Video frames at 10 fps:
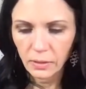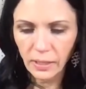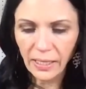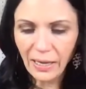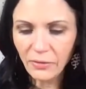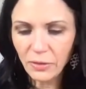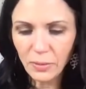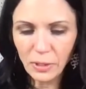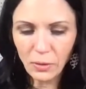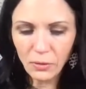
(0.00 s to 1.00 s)
I have them
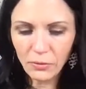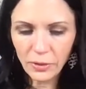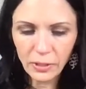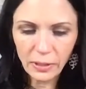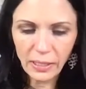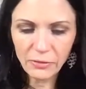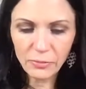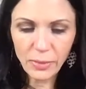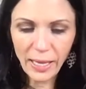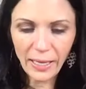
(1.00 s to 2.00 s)
in all of the, I have
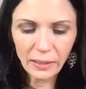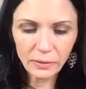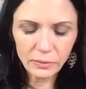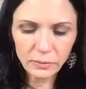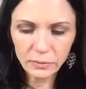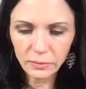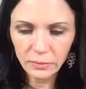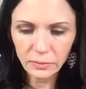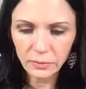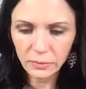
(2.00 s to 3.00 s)
matte,
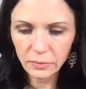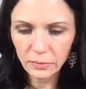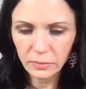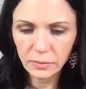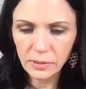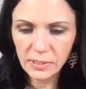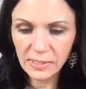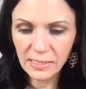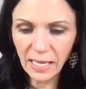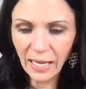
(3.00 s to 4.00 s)

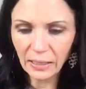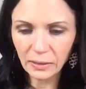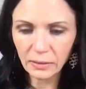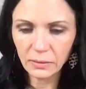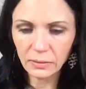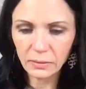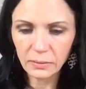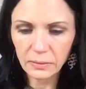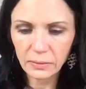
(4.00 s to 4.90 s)
satin.